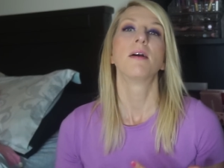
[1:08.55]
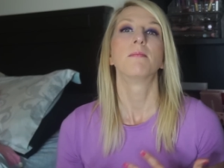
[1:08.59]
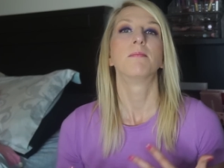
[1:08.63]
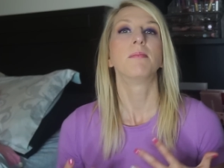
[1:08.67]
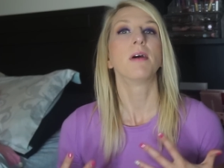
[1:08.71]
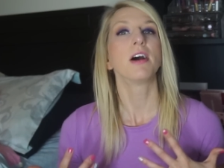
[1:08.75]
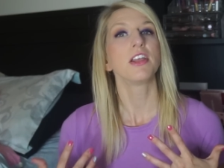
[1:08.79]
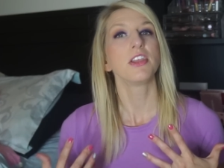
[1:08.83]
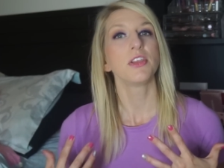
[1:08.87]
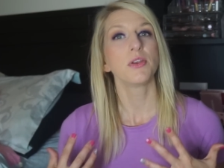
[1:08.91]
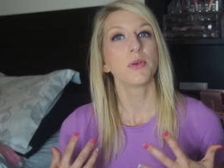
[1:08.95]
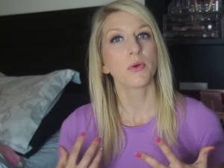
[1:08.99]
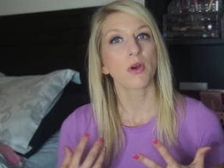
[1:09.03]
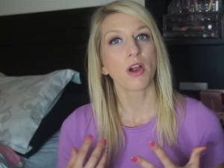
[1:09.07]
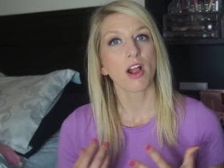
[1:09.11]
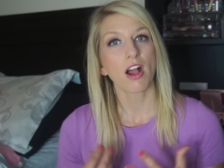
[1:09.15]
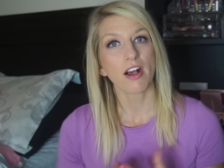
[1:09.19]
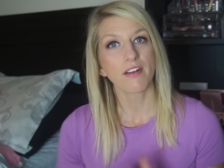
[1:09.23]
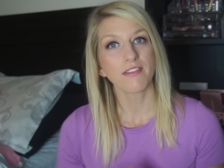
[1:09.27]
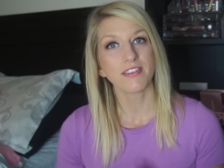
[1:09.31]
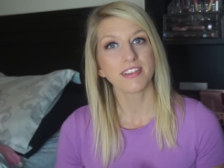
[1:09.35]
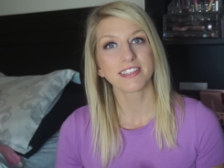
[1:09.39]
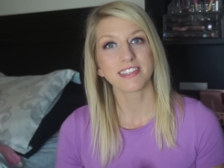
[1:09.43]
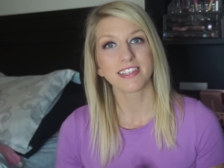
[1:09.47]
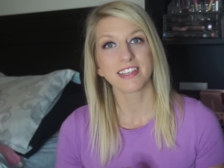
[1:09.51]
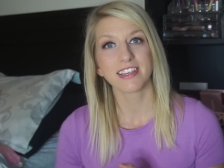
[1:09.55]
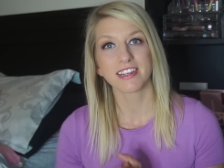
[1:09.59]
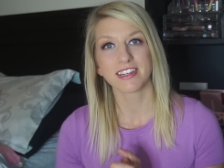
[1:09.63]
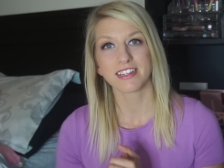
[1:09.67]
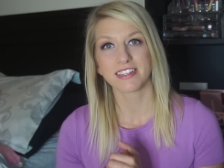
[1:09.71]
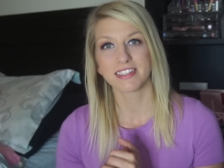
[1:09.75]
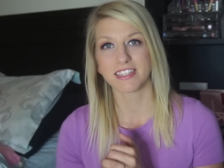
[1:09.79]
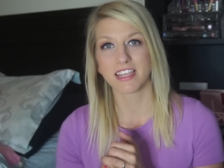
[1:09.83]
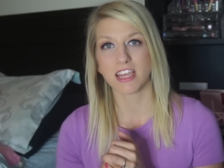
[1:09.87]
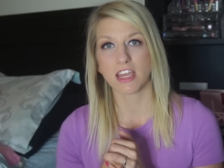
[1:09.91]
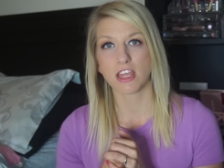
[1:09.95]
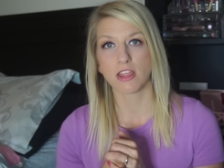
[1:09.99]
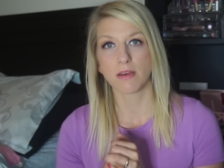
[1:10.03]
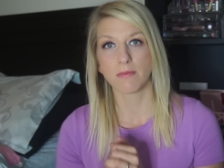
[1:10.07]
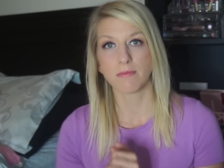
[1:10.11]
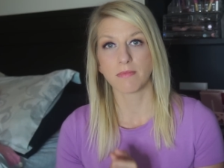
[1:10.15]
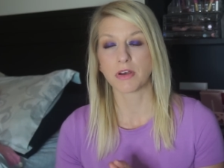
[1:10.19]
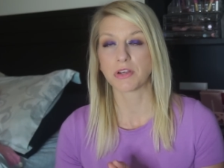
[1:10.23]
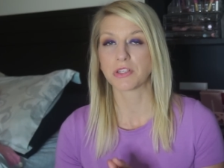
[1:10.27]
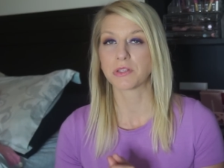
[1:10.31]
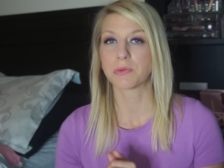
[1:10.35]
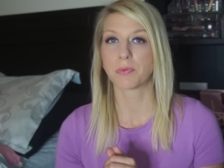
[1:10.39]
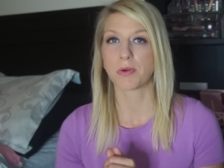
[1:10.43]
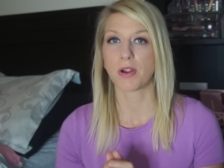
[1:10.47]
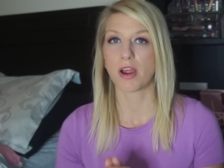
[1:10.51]
But you are obviously going to see the
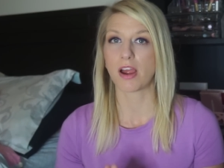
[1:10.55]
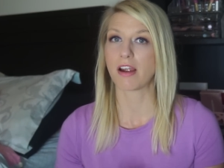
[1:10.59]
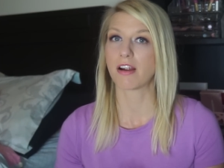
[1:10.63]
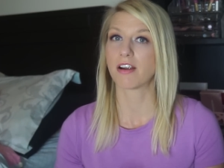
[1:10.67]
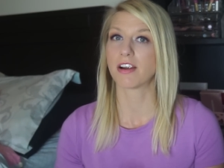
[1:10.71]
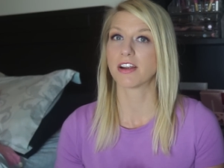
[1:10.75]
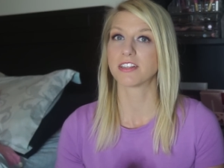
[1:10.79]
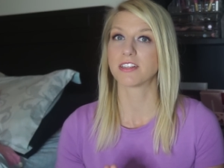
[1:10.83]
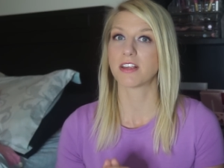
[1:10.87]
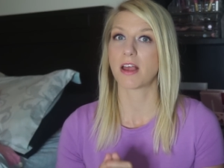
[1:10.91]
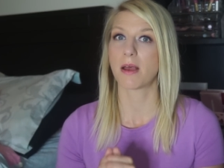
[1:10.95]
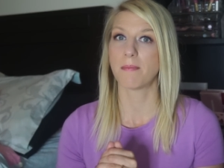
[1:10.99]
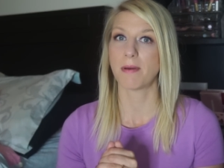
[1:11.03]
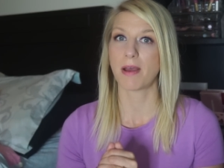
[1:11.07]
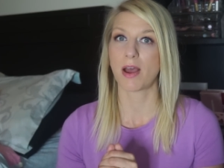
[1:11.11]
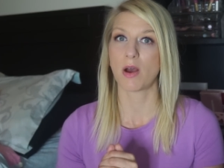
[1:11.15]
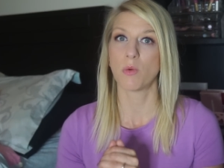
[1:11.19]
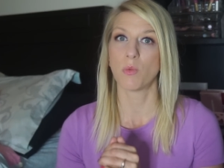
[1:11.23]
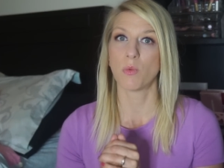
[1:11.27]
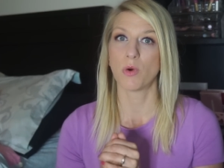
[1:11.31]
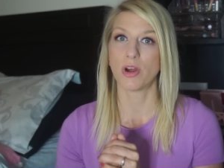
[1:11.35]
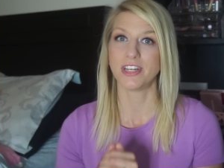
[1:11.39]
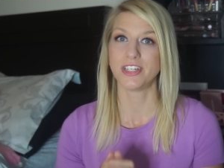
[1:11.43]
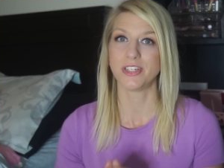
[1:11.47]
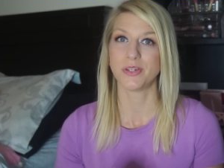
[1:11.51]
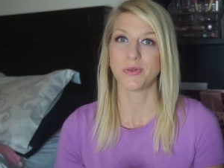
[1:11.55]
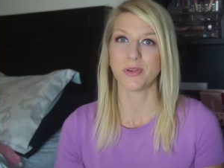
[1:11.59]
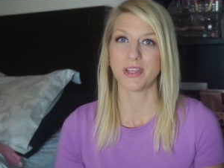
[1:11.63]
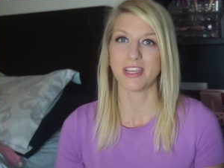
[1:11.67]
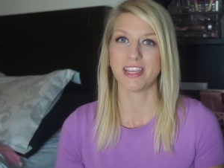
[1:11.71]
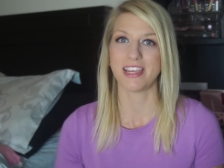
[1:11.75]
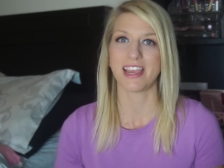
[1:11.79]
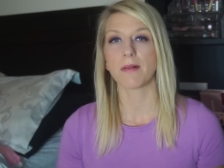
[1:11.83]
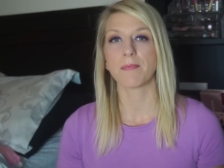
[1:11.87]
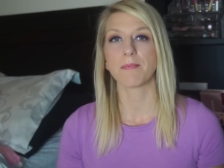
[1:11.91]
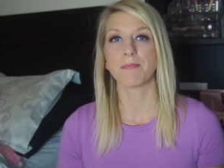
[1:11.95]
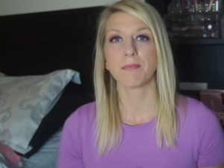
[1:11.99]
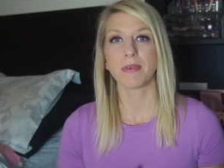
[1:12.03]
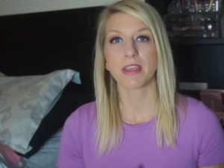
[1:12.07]
most progress about what you eat.